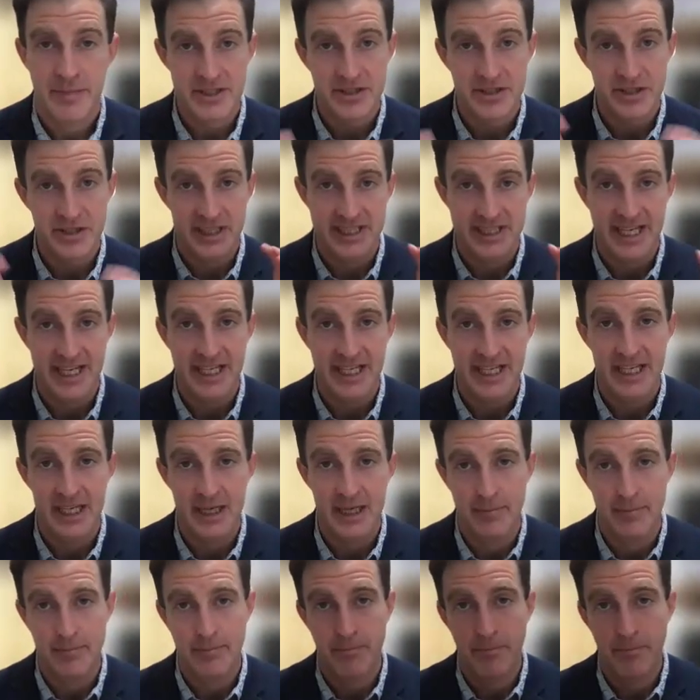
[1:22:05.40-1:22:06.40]
basically taking
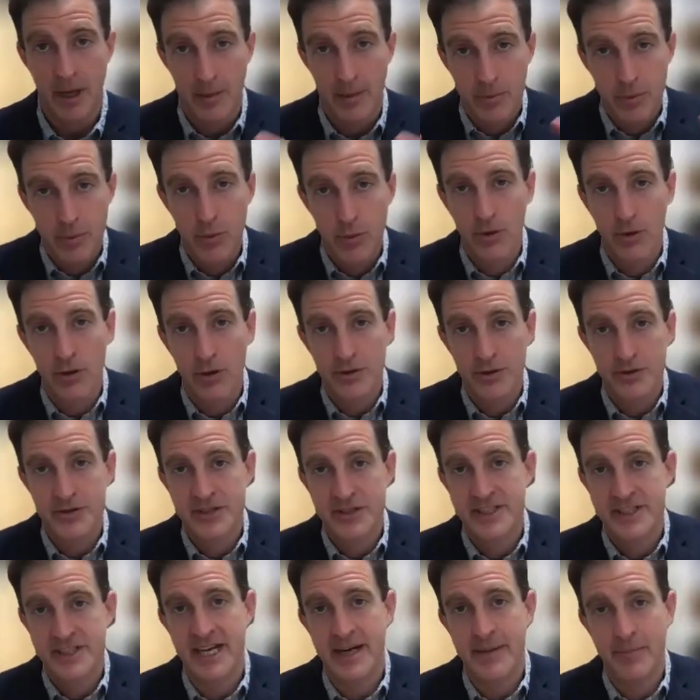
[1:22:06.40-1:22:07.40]
a pool
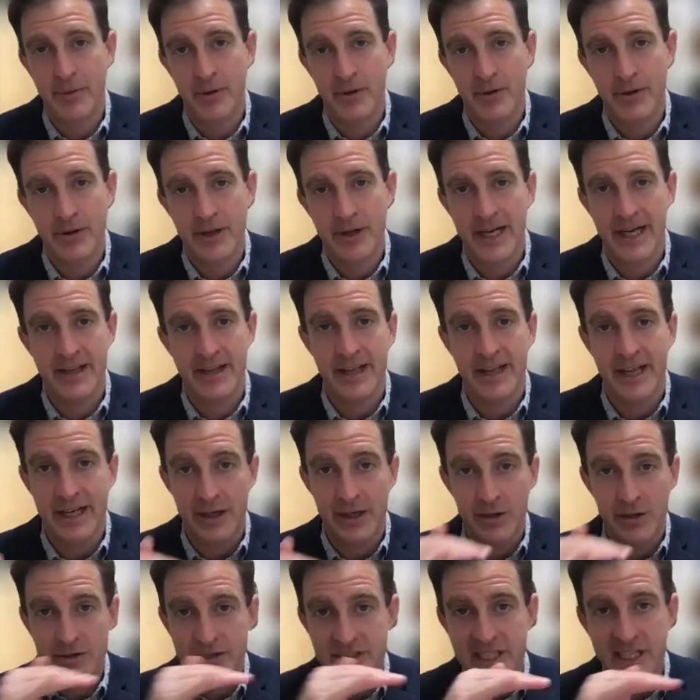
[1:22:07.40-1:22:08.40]
sample and then
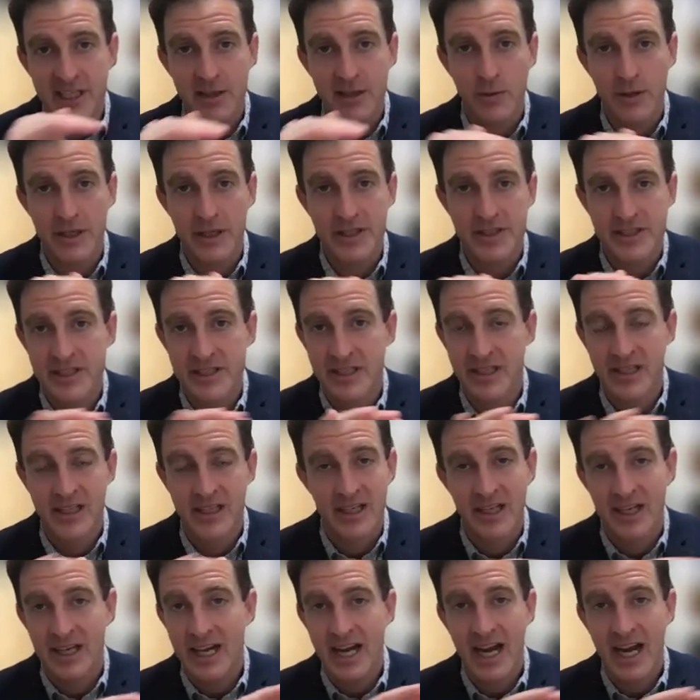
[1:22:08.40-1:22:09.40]
you sequence
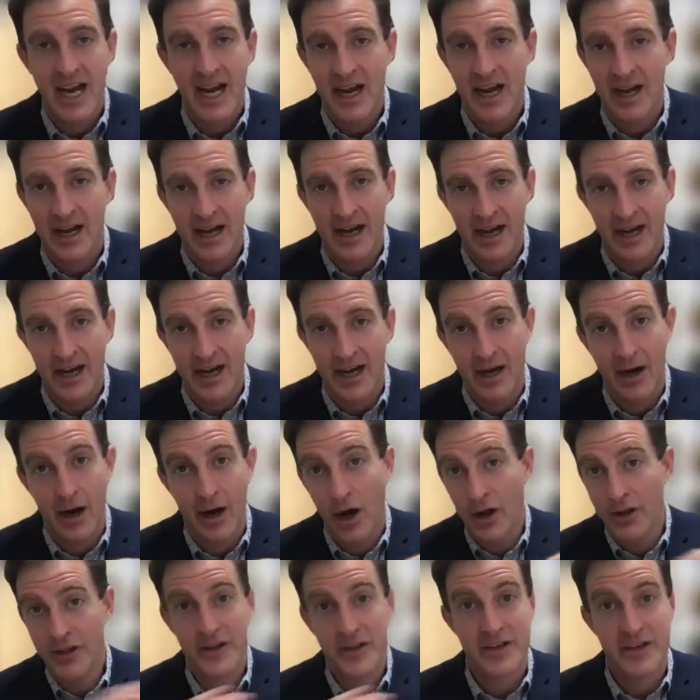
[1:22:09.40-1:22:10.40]

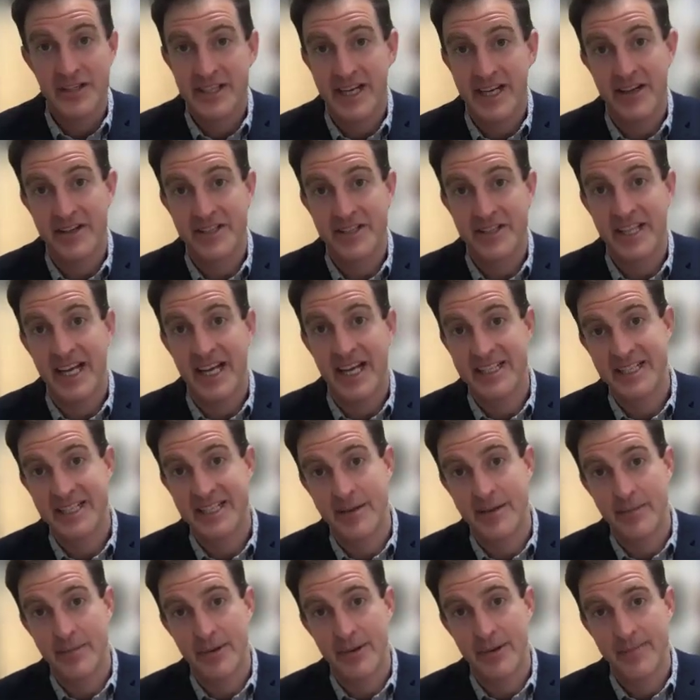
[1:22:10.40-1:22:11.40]
all the cells in that
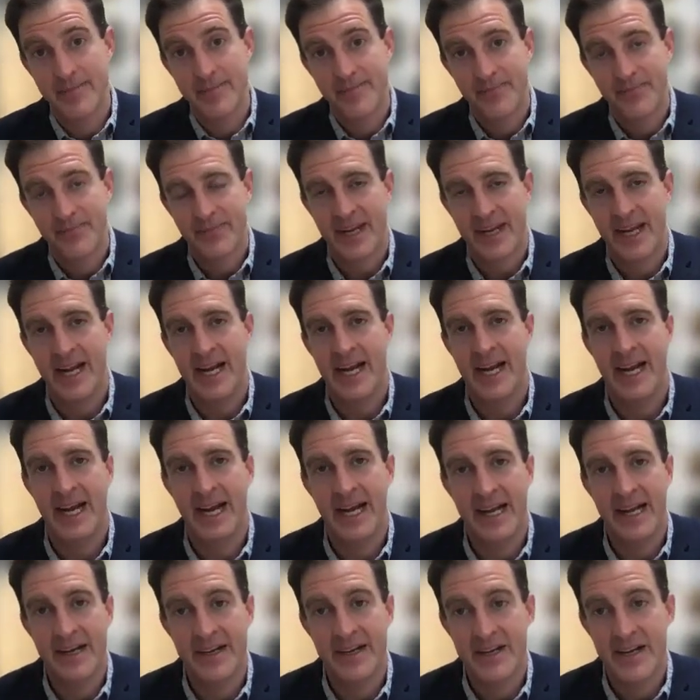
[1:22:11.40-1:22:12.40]
sample,
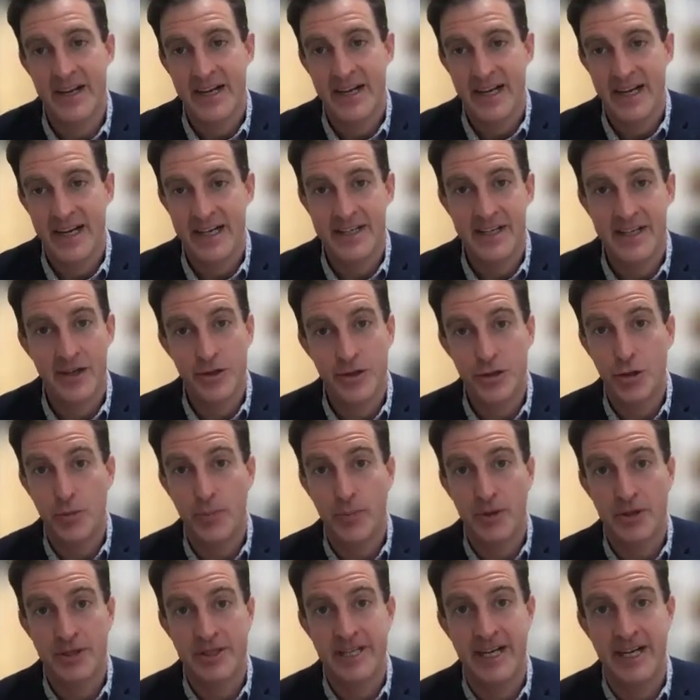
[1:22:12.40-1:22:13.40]
and it tells you a
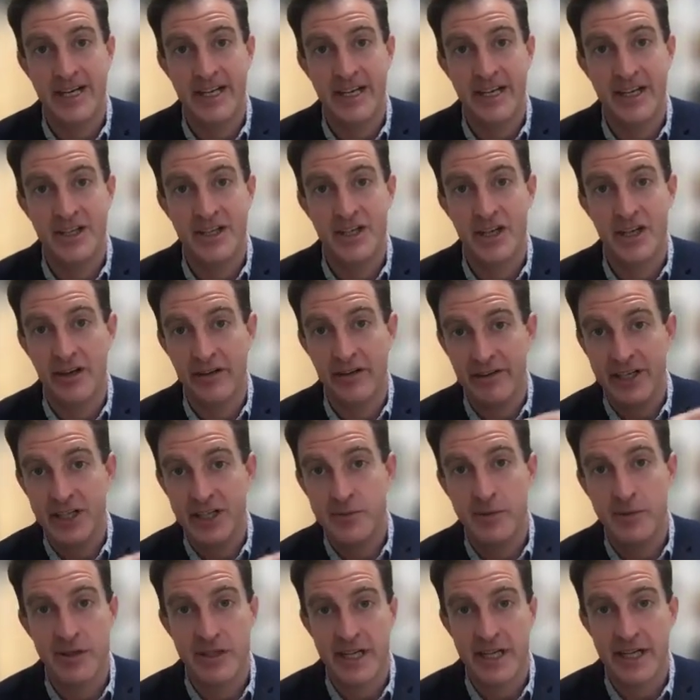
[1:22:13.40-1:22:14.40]
percentage of
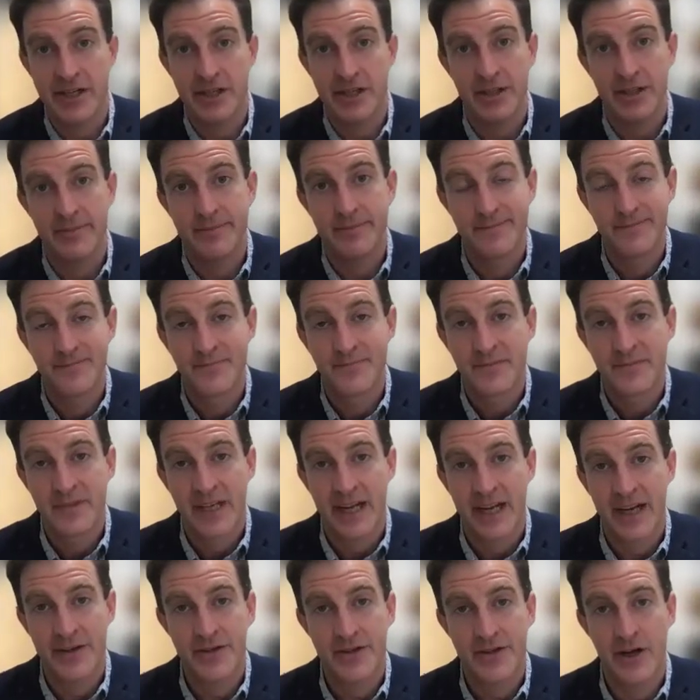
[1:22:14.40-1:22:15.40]
each mutation.
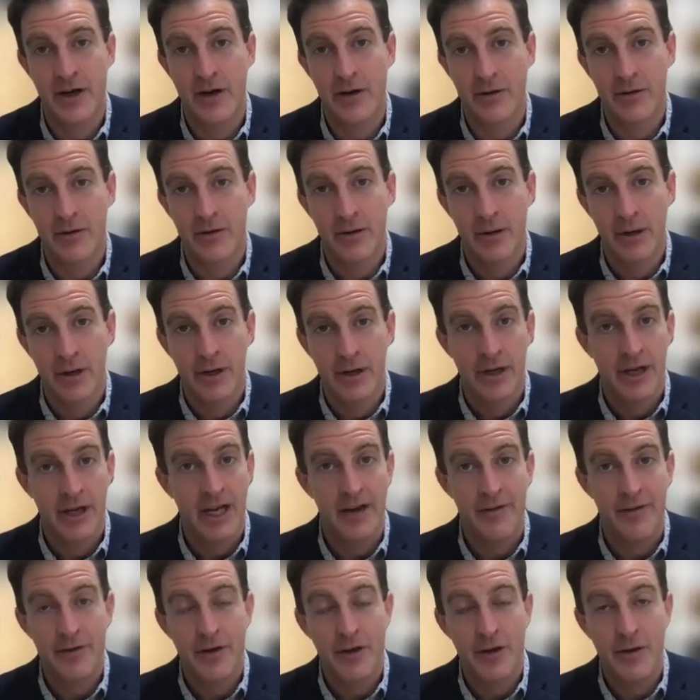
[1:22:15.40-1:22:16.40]
And so
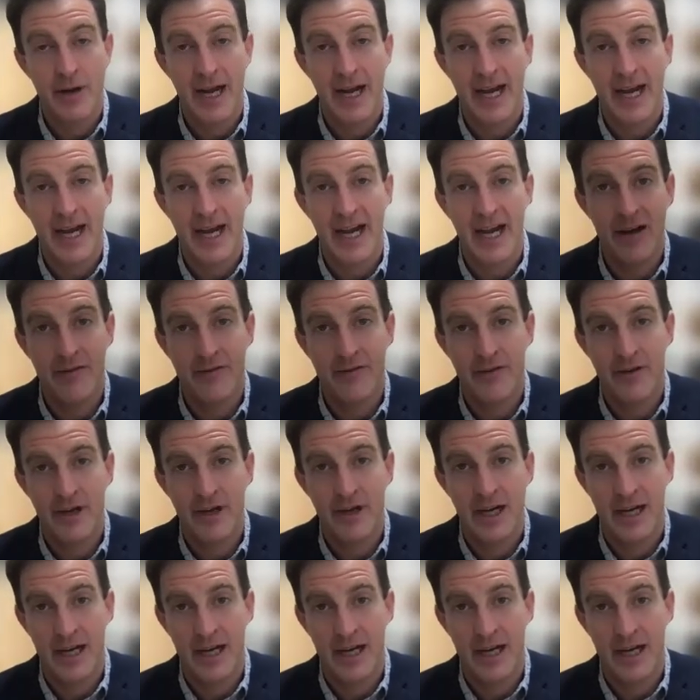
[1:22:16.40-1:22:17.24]
if you have